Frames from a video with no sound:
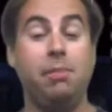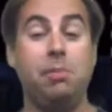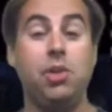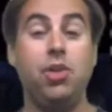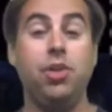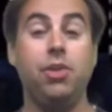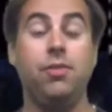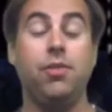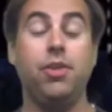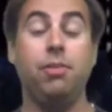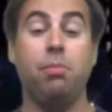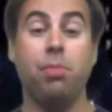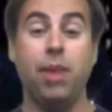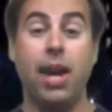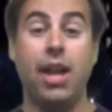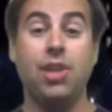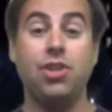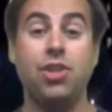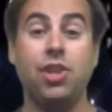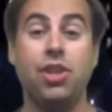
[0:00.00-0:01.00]
be used for
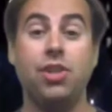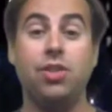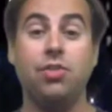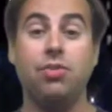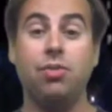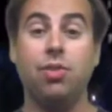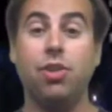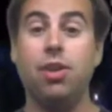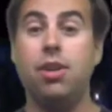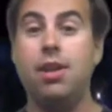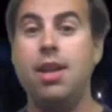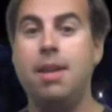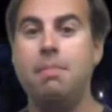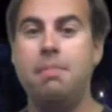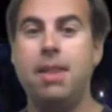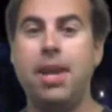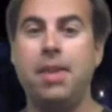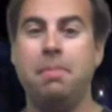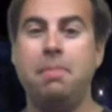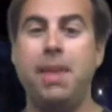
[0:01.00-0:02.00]
project control,
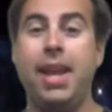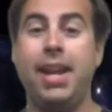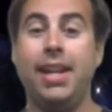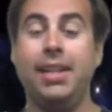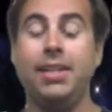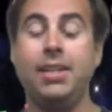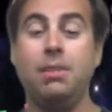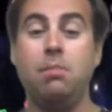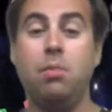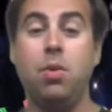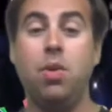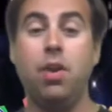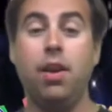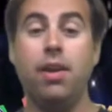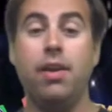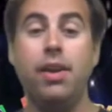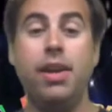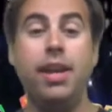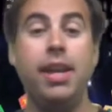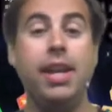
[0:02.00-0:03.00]
mathematics, and
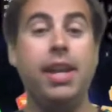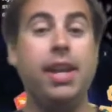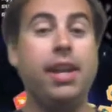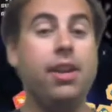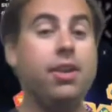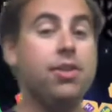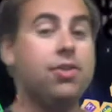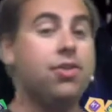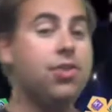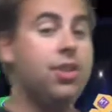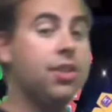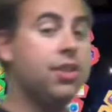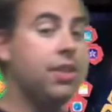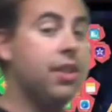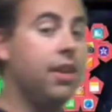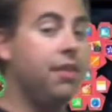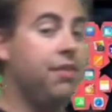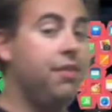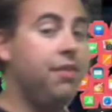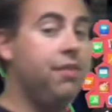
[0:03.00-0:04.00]
more. Here's
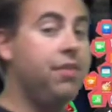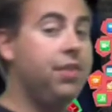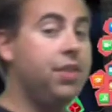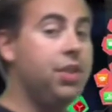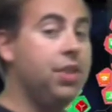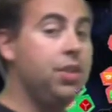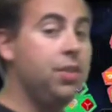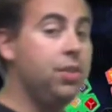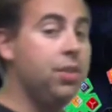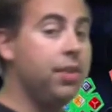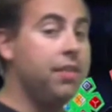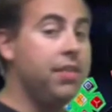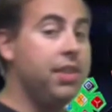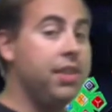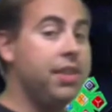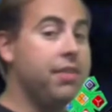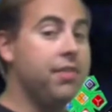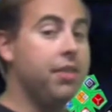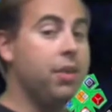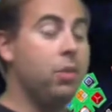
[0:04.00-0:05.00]
just a few of
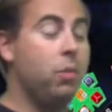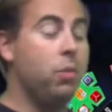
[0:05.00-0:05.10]
the different